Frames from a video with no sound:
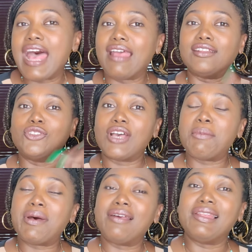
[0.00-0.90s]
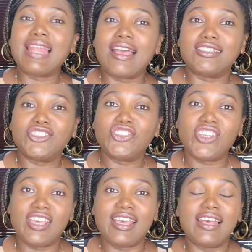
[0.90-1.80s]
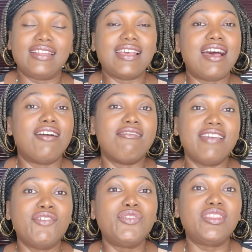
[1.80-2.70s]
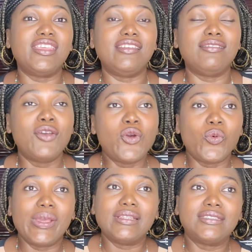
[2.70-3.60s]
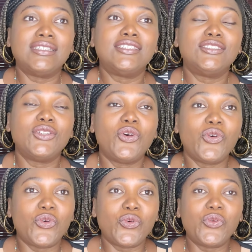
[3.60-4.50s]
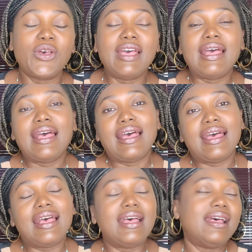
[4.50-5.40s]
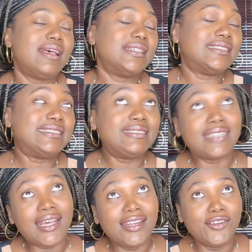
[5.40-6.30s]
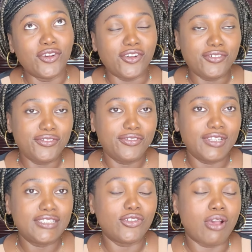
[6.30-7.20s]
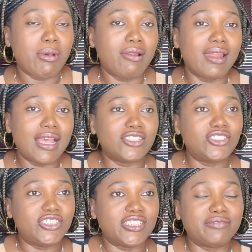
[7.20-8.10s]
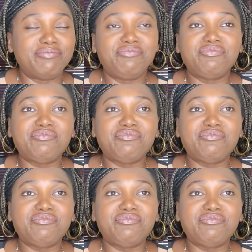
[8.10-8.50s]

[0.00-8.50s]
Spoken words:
and talk about last year and how everything went. So starting off, let's talk about last year.